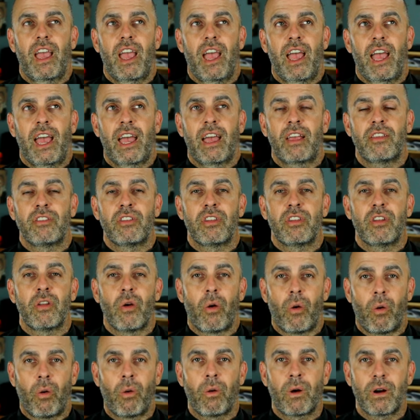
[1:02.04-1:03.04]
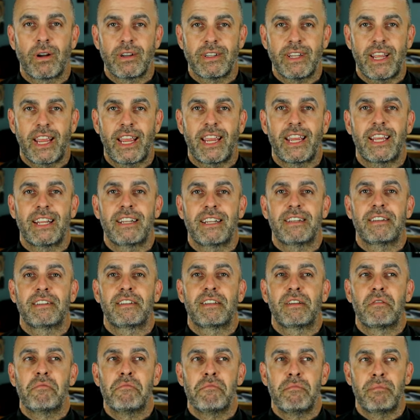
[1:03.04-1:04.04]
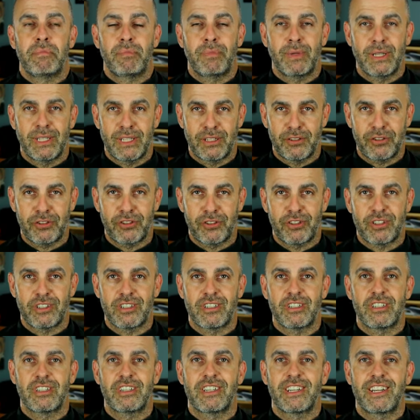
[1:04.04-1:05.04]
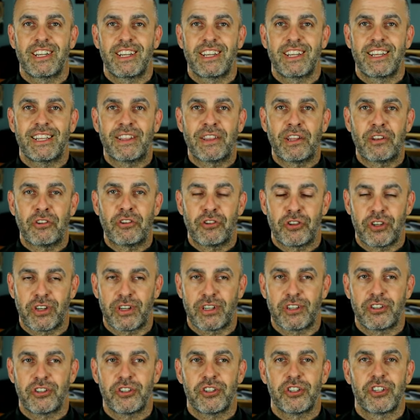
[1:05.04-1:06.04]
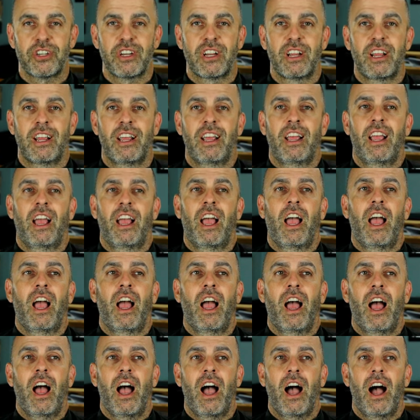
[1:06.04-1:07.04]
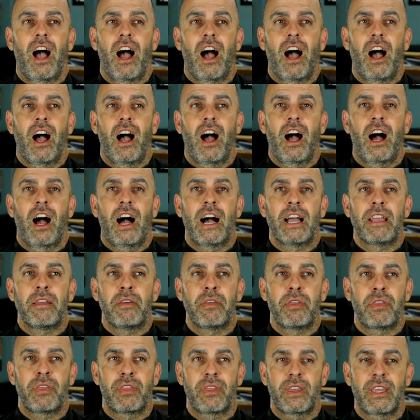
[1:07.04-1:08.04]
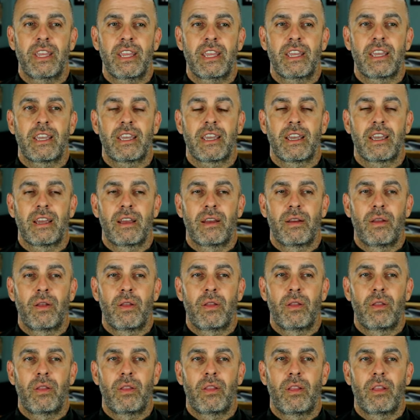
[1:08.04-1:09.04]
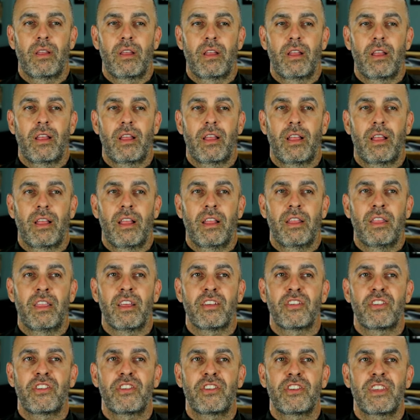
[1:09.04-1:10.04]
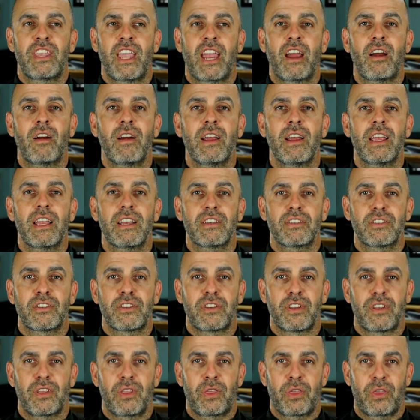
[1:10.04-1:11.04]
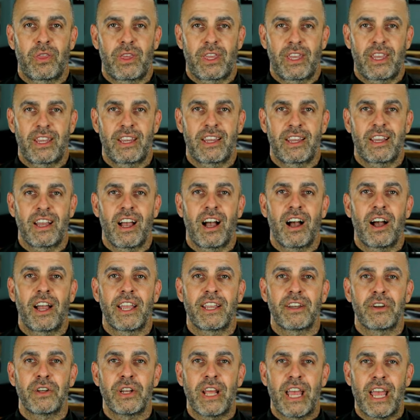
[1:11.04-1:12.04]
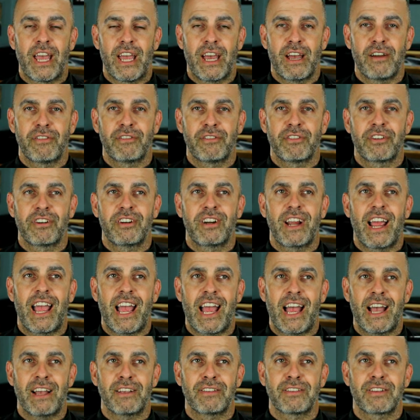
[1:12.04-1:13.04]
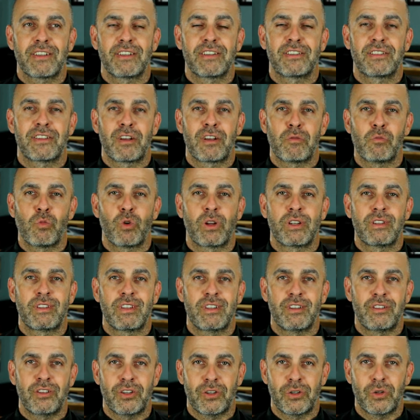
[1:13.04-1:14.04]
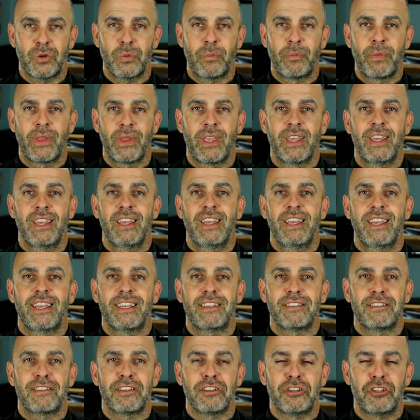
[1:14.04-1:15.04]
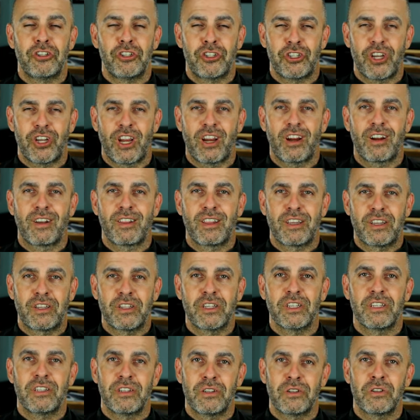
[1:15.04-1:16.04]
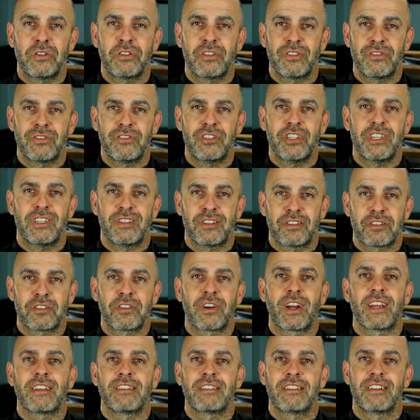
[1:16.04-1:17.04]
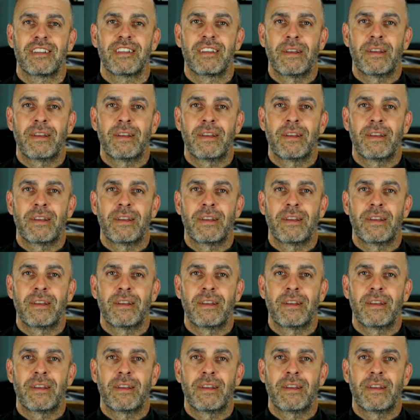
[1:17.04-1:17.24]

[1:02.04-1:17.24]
as an ordained minister in the church, I think the scariest thing I could ever ask someone to do is to share the good news of Jesus Christ.